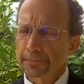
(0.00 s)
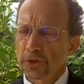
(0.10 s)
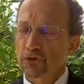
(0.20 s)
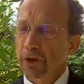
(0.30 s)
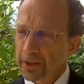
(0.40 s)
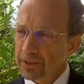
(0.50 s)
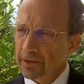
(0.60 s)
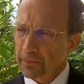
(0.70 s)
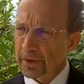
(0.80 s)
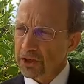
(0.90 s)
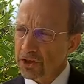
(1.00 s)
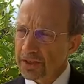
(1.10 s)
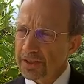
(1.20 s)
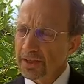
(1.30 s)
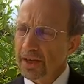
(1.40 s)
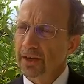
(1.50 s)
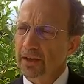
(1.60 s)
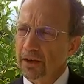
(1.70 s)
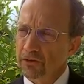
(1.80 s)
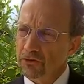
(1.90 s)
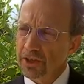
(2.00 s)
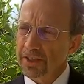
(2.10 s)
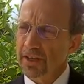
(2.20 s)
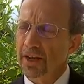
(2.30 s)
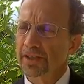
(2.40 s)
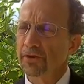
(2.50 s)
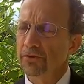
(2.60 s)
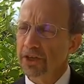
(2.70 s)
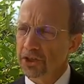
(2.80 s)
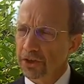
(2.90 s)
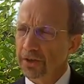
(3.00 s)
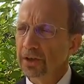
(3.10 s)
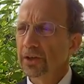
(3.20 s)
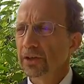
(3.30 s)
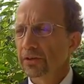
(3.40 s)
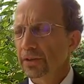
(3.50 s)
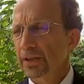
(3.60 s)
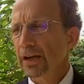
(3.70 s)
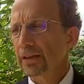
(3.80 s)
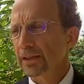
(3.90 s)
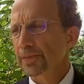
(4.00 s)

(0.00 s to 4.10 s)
strengthened measures in countries and as a region to tackle this